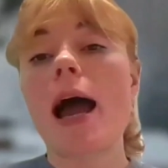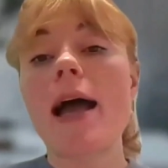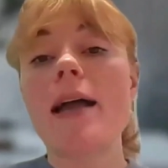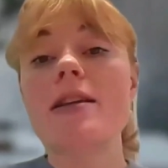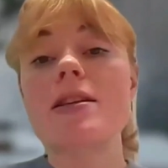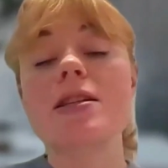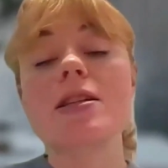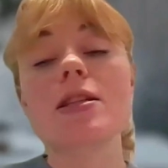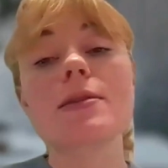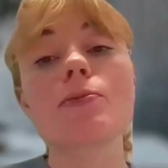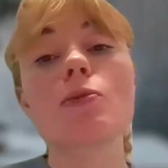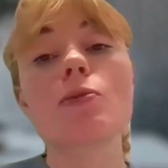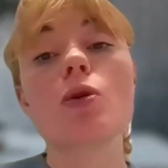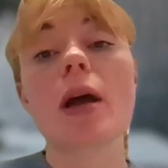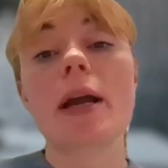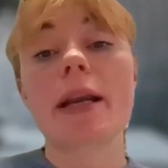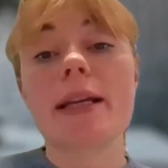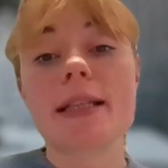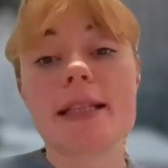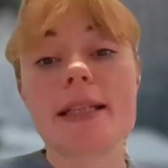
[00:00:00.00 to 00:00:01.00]
And small
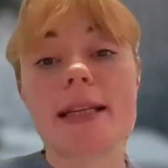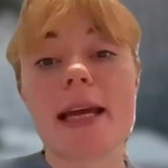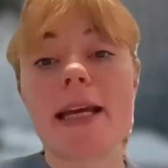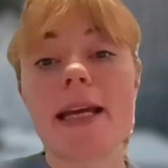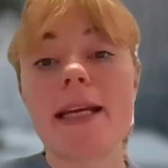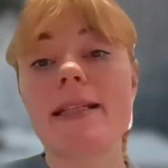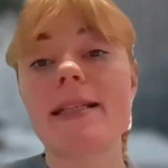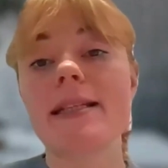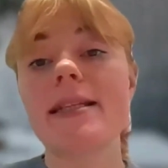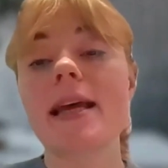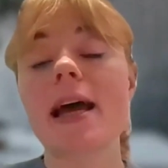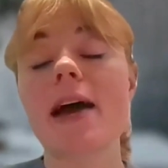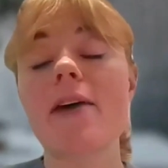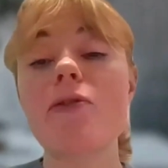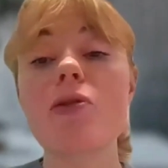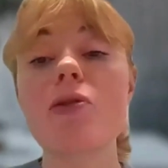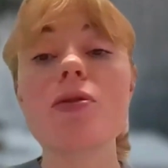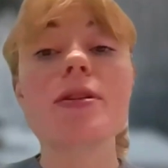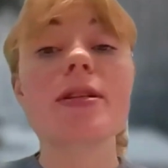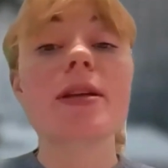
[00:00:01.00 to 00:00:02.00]
island states
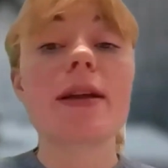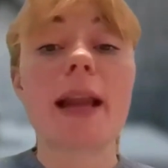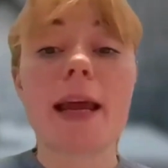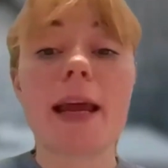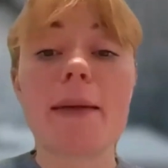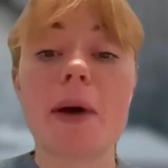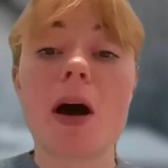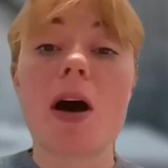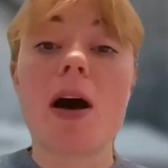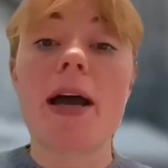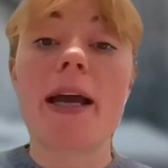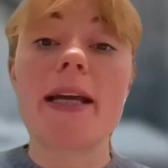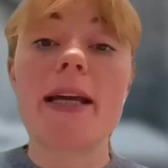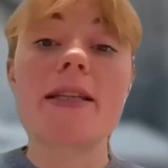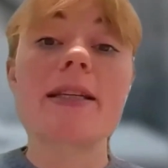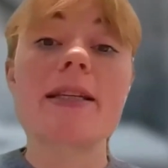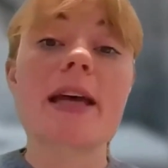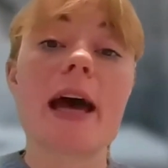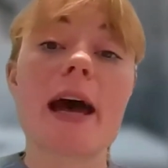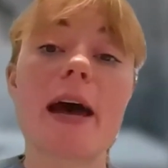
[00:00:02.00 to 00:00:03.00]
have also laid
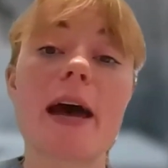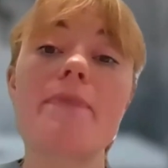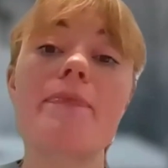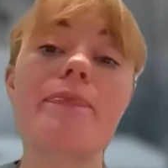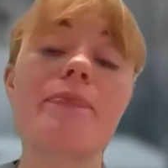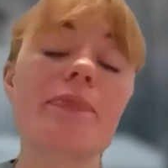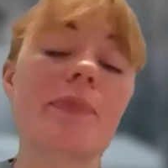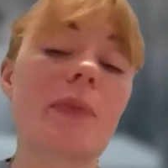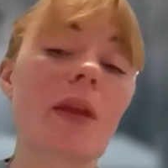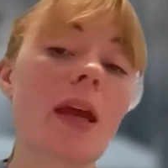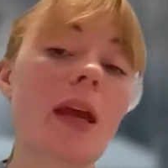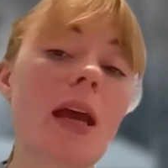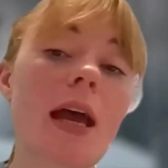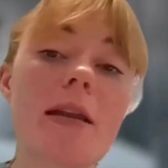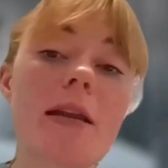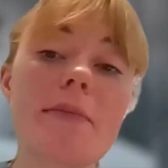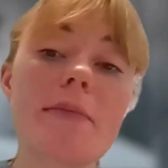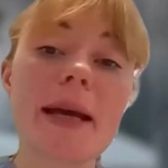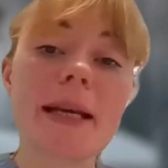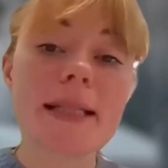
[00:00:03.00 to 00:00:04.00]
behind an
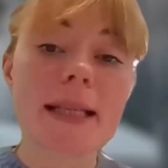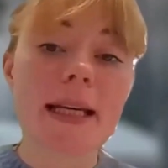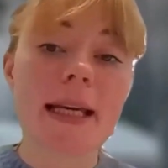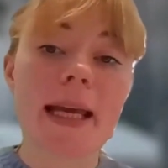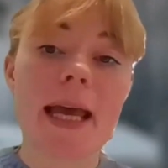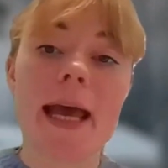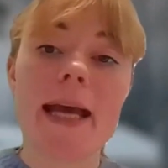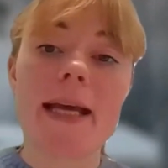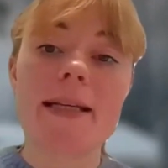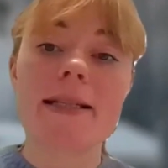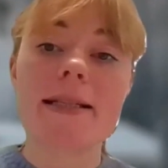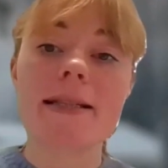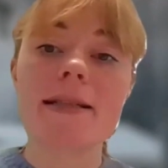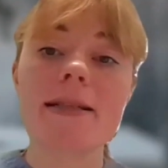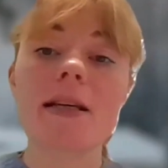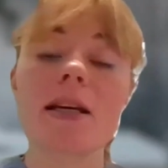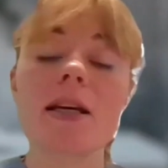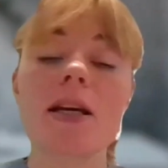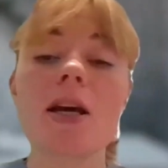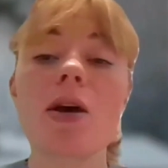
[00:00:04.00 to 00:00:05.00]
amazing
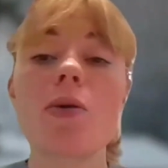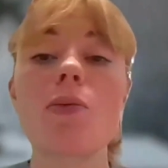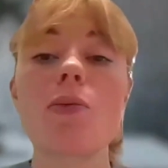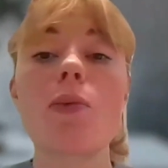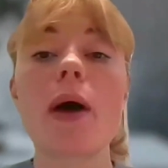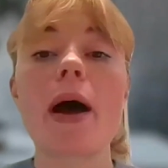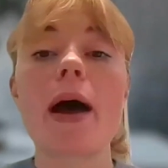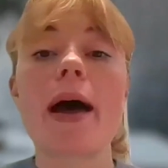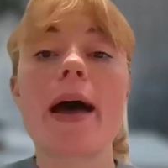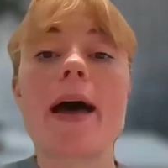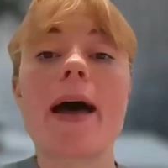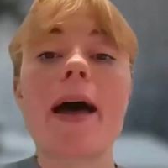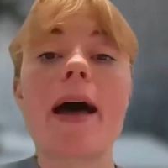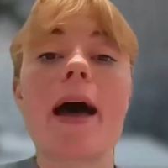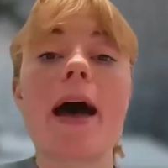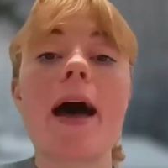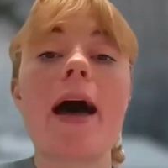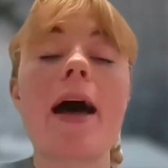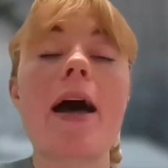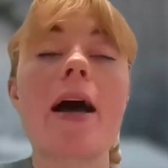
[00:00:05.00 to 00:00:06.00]
case
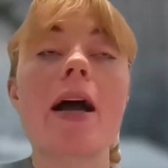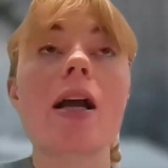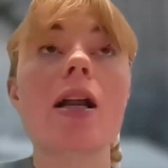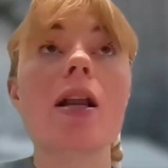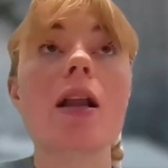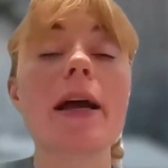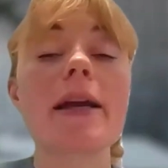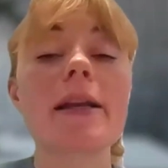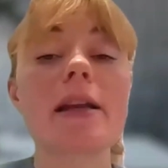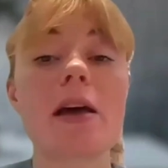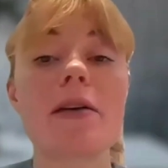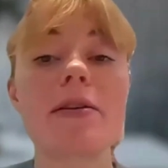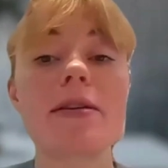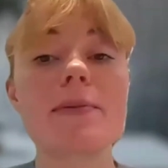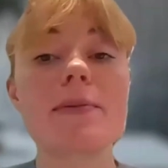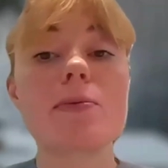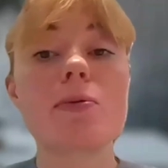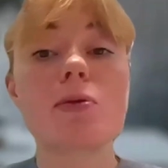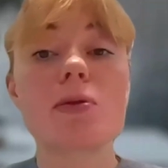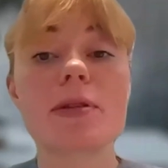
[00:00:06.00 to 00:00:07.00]
where ClientEarth
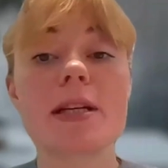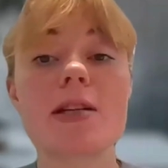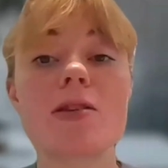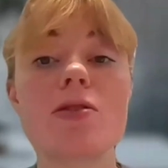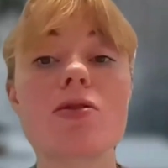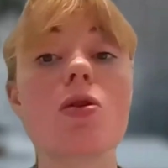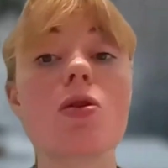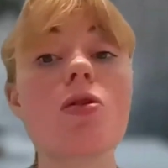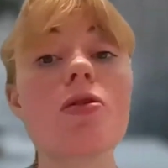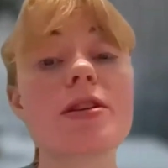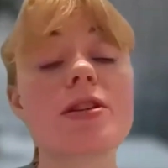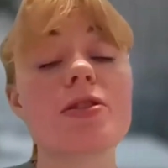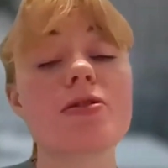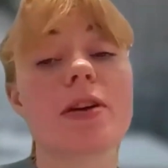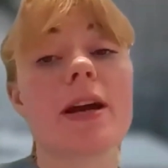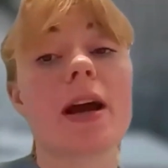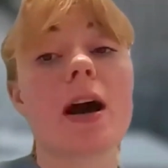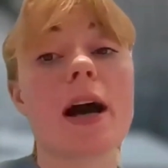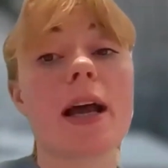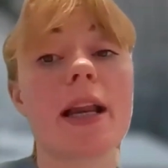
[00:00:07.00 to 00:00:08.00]
supported Torres
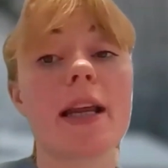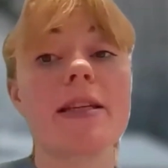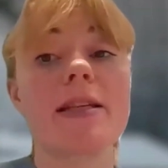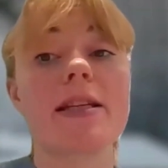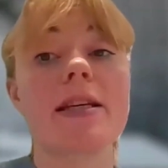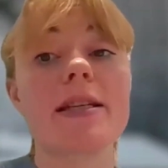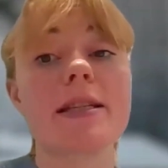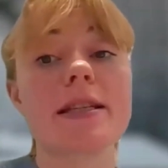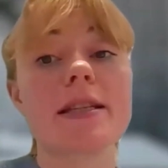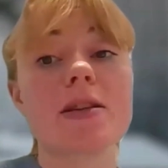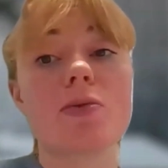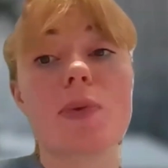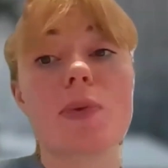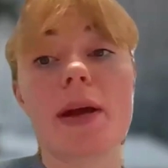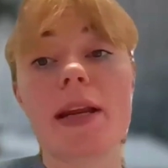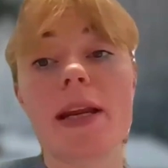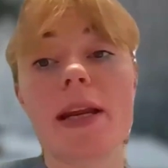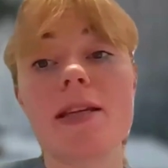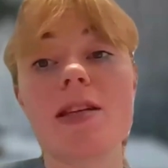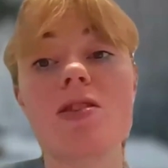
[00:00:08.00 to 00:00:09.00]
Strait Islanders to
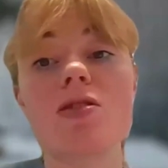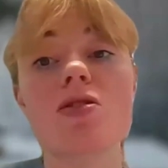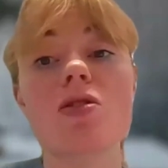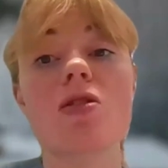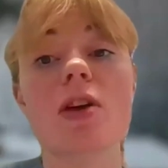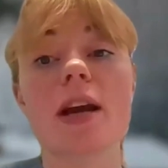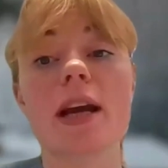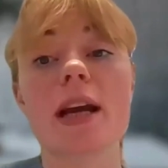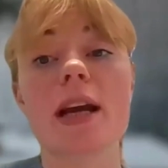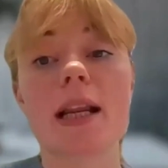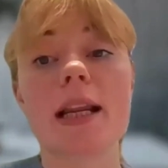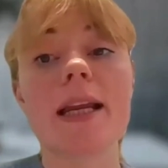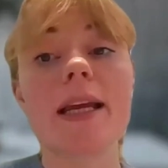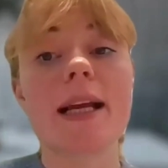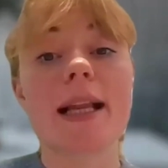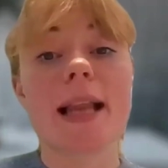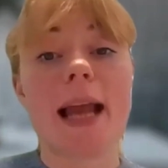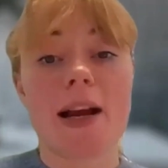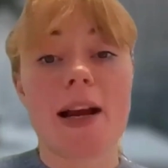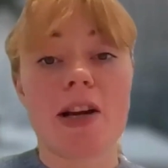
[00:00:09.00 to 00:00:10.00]
win historic
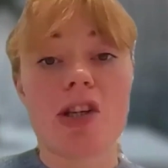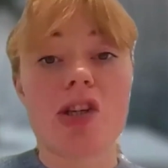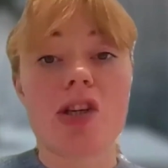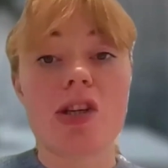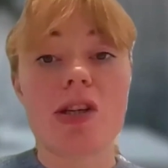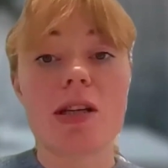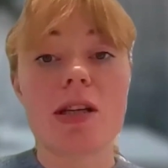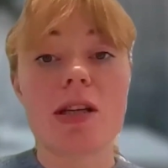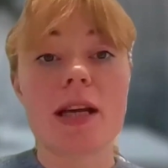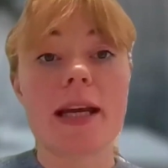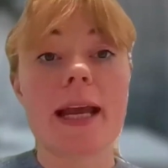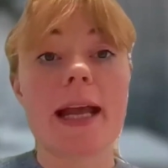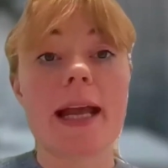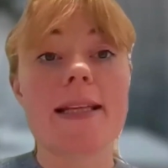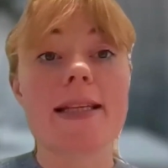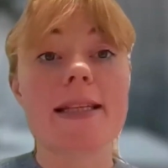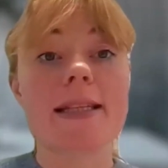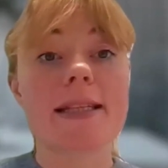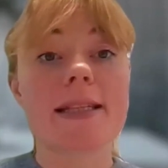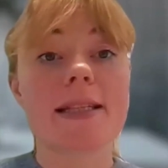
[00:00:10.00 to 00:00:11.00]
legal action
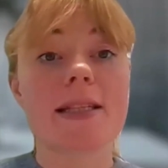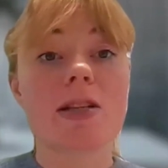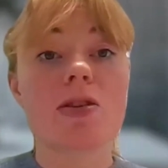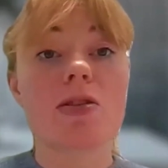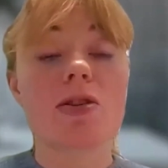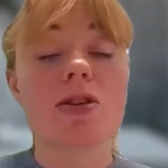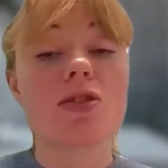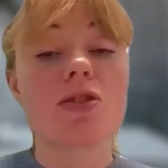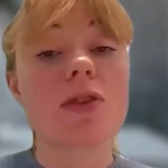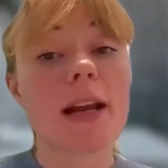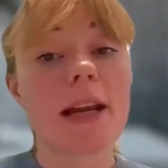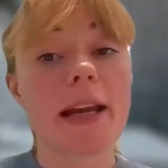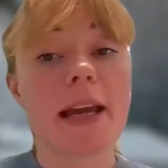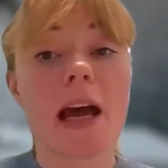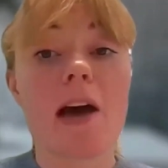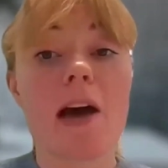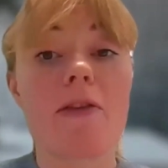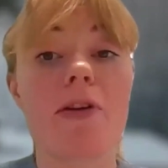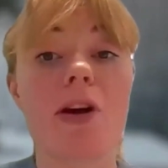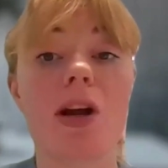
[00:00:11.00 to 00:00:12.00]
against
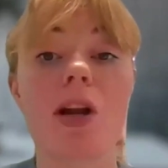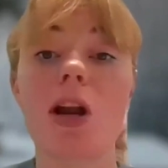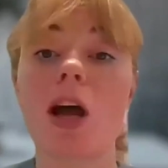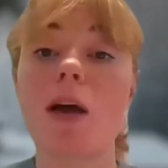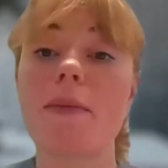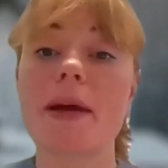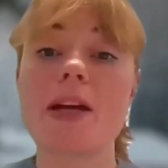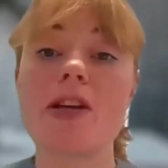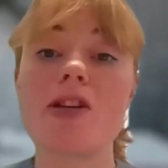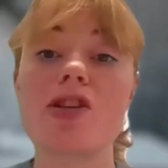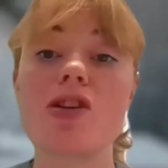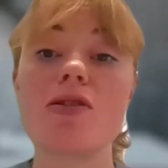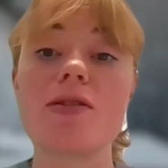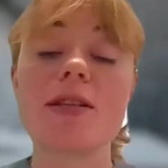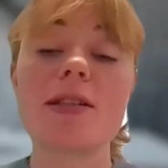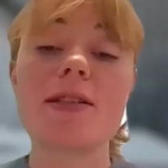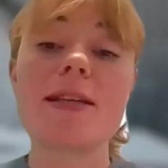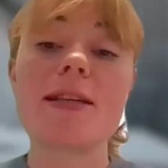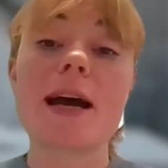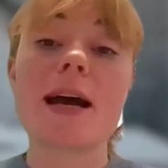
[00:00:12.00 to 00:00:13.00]
Australia for
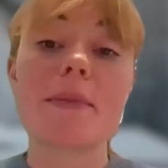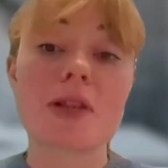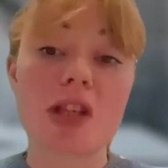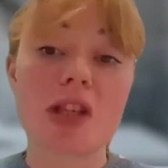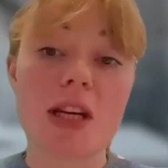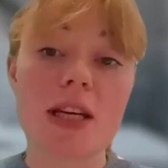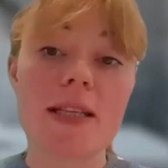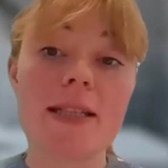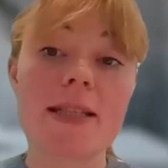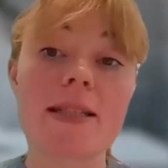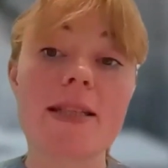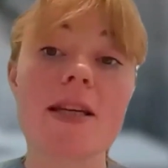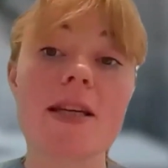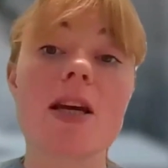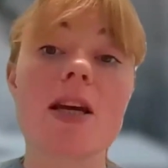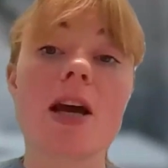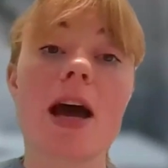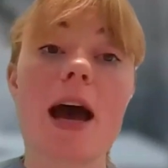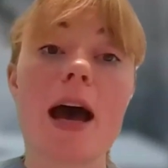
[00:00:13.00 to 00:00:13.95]
climate-induced damages